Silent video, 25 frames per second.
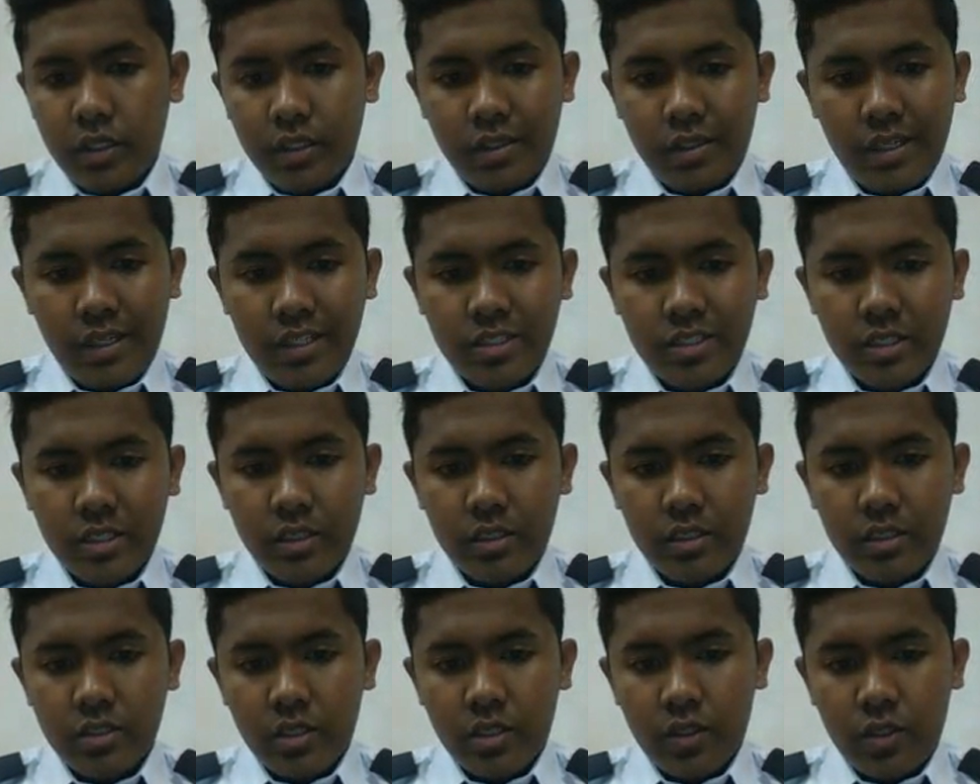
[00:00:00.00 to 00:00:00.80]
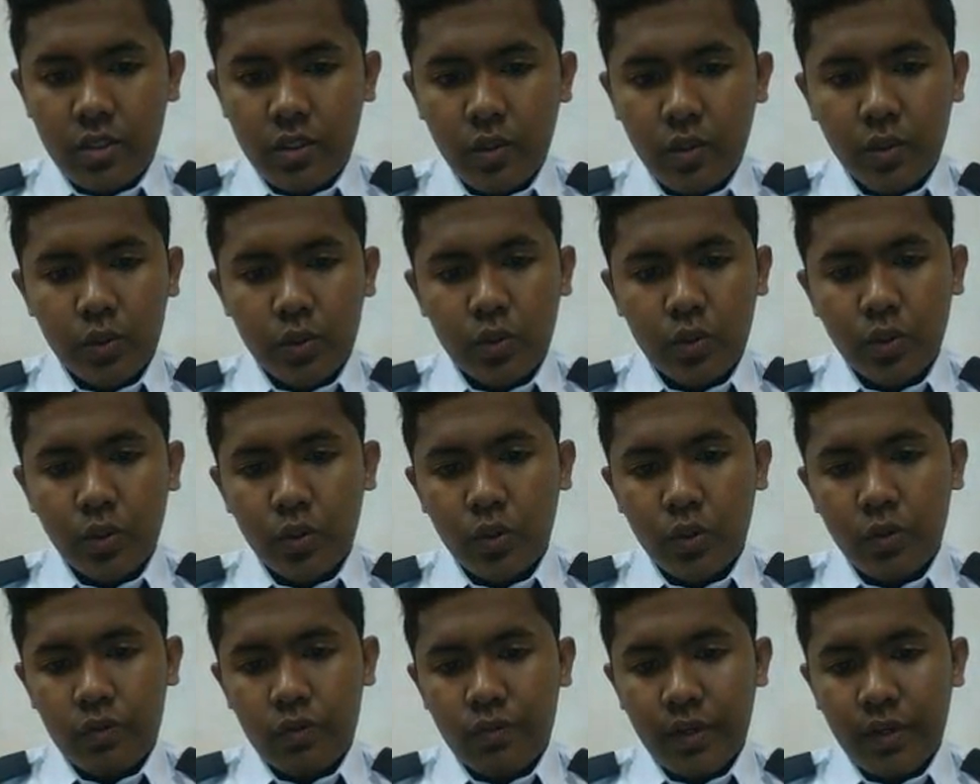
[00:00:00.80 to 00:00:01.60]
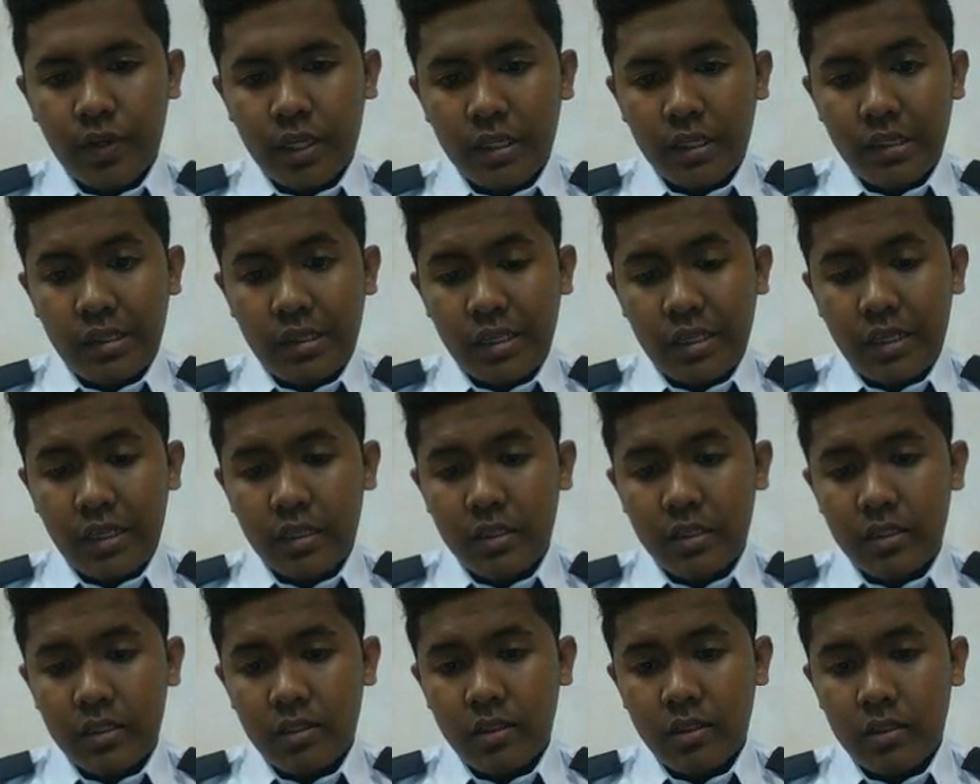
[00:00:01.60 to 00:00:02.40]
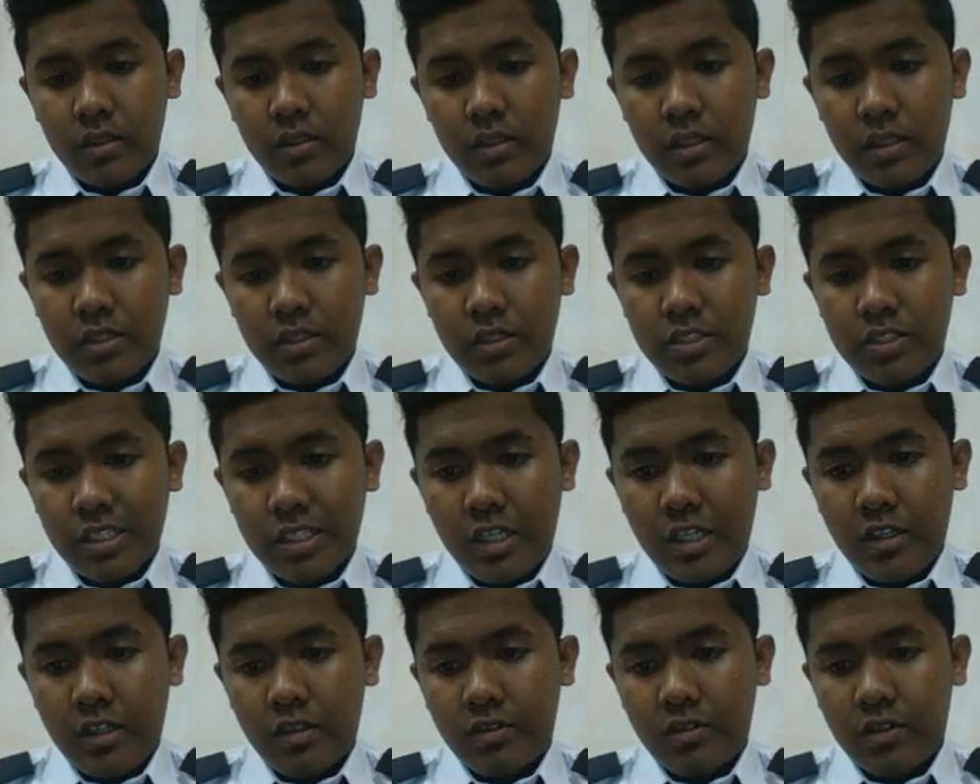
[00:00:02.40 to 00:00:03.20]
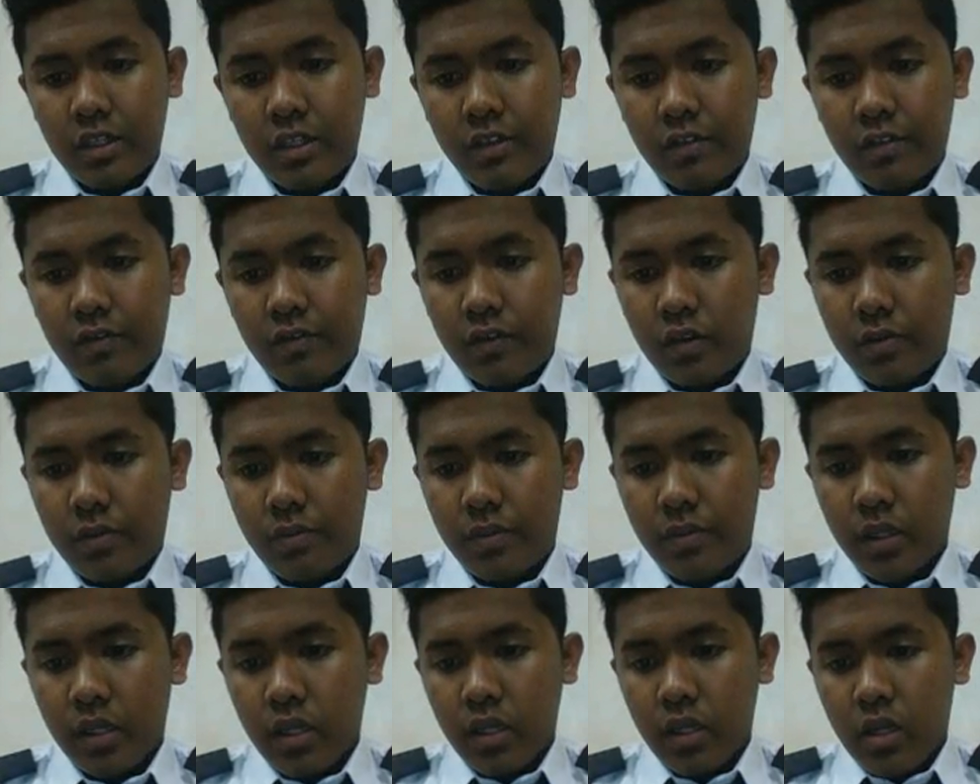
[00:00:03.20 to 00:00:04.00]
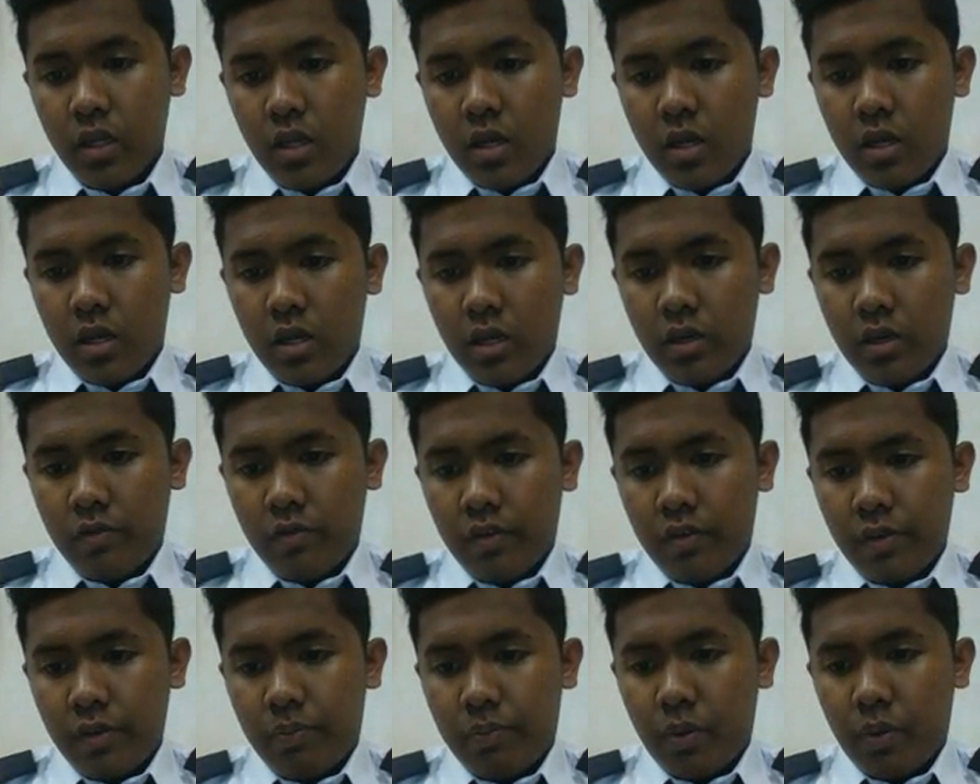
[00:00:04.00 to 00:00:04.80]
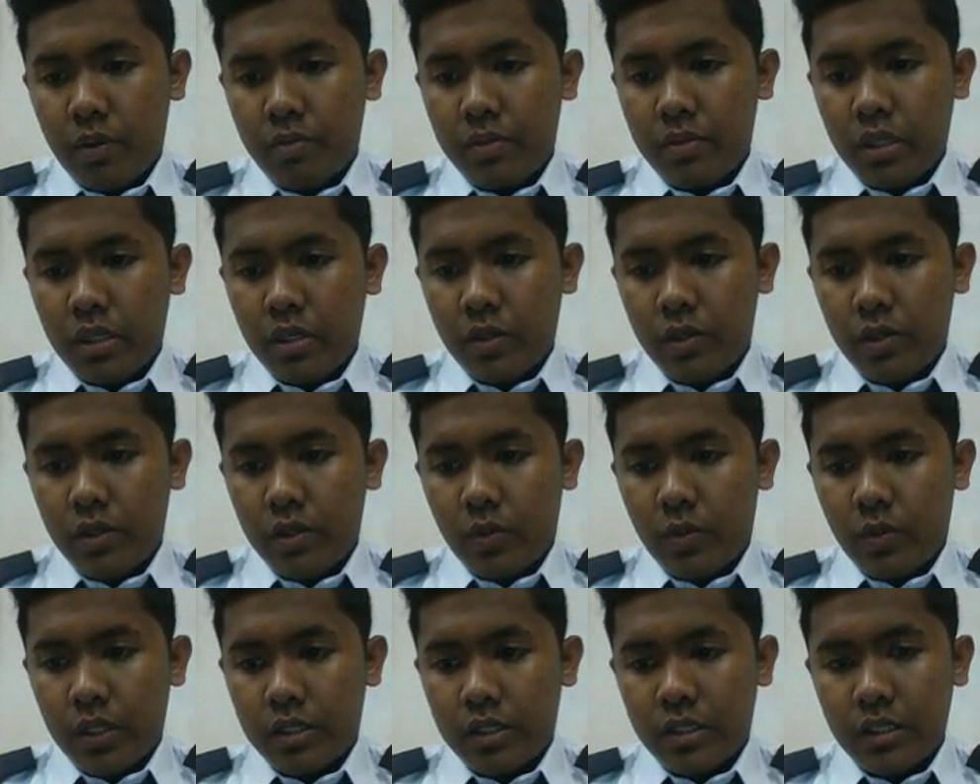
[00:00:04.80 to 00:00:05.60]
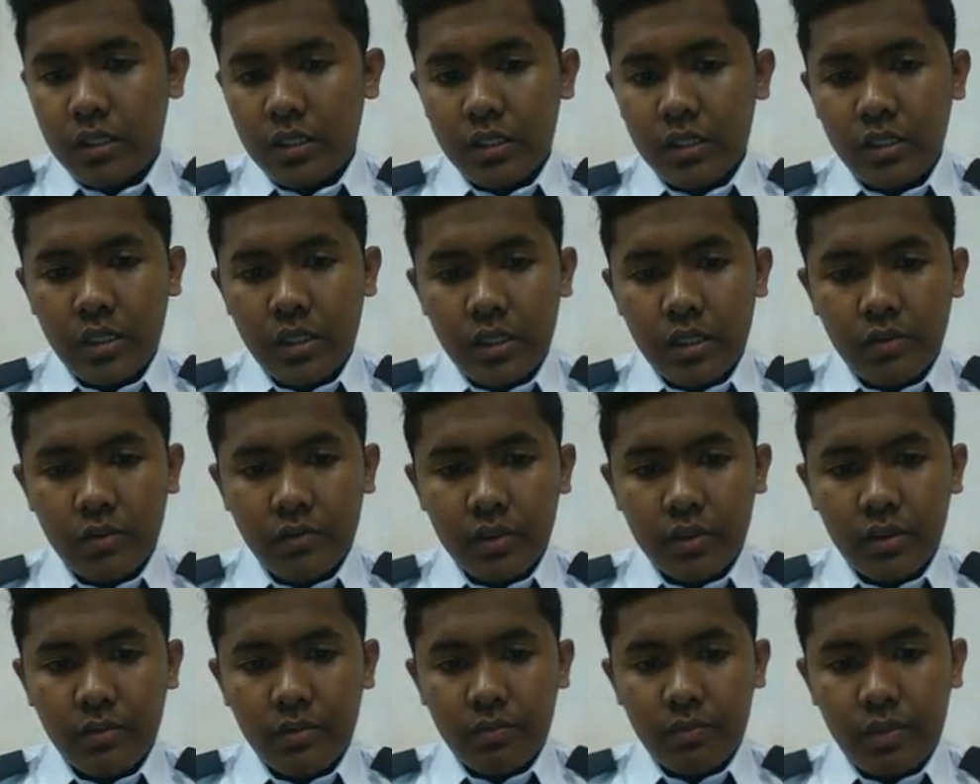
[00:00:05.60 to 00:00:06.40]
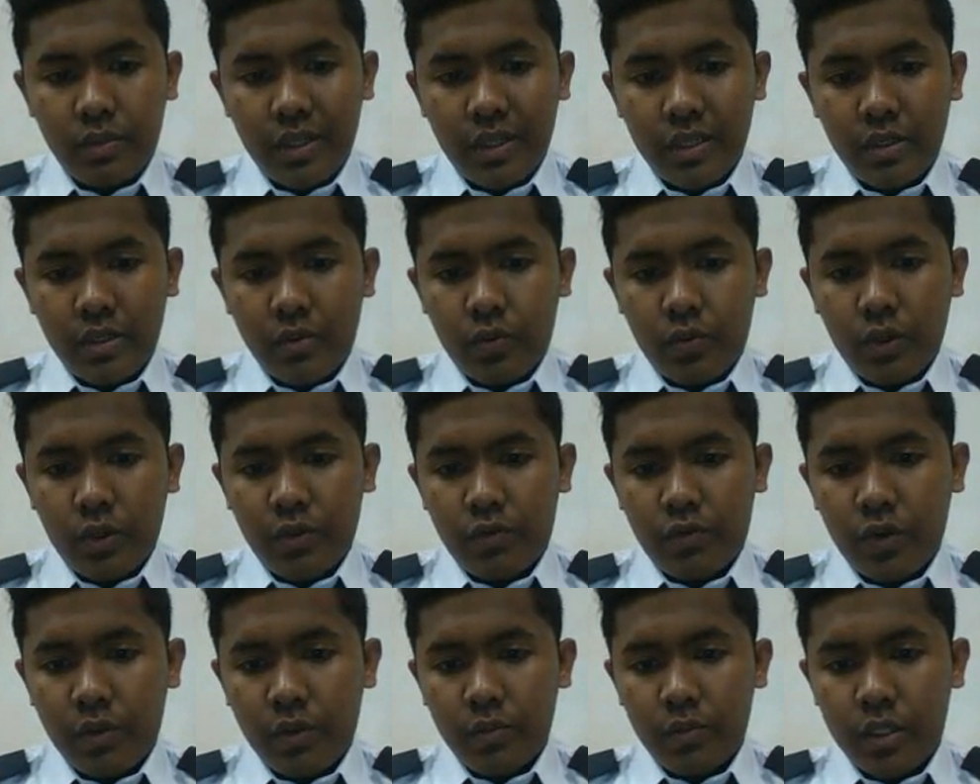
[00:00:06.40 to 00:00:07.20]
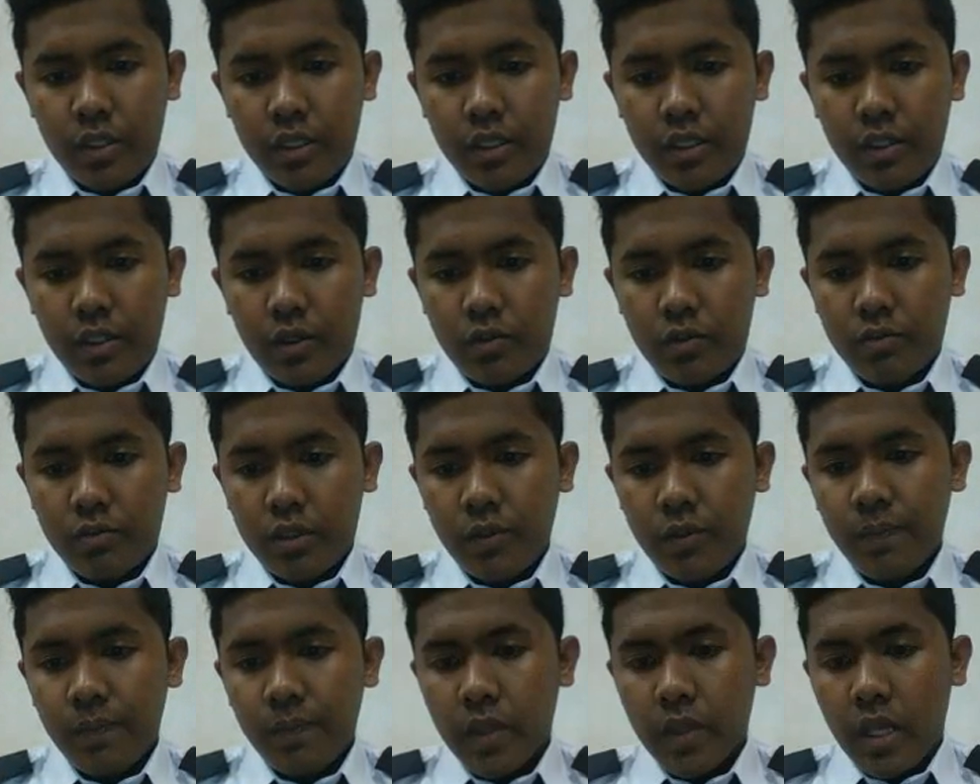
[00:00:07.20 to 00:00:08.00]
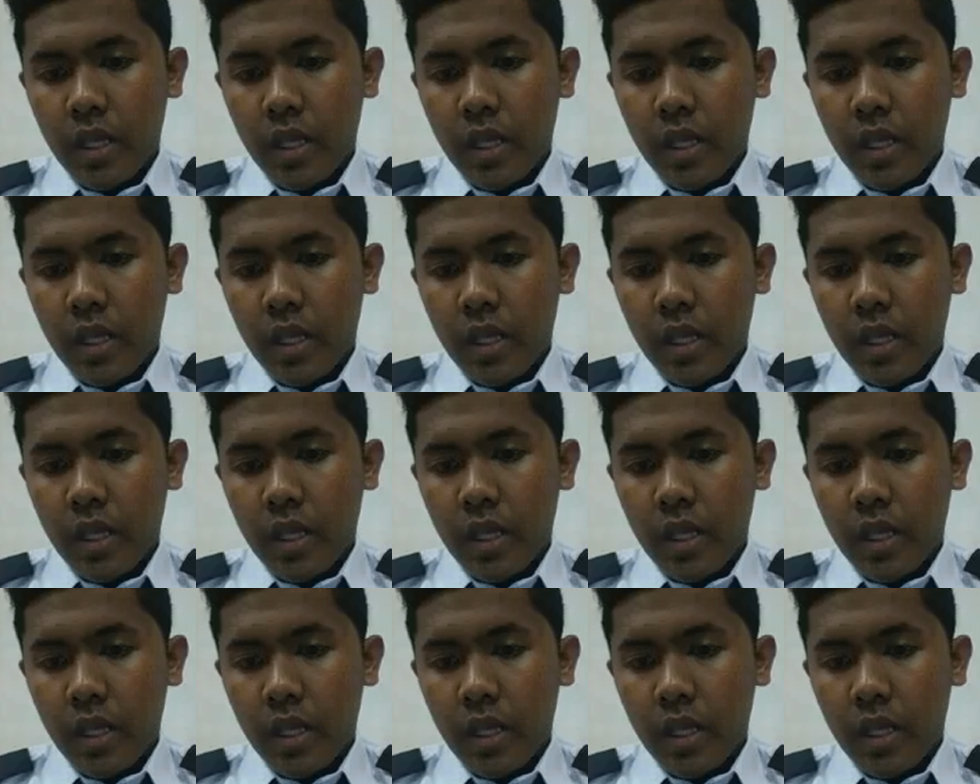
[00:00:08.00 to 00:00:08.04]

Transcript: This is due to the fact that the incident ray from every point below the water level bend away from the normal.